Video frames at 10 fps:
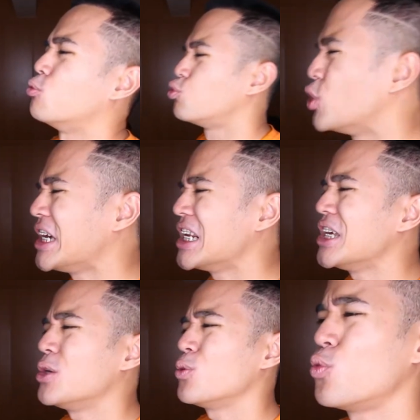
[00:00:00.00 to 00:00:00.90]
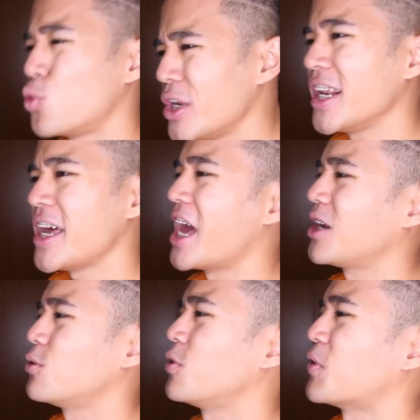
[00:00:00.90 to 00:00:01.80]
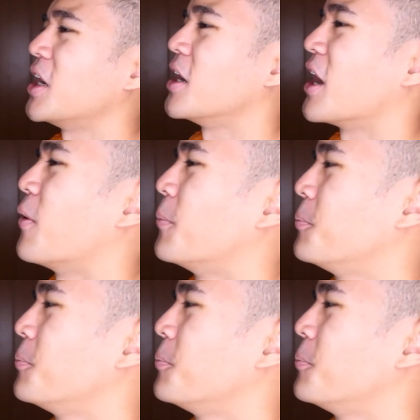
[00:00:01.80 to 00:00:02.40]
really, really angry right now.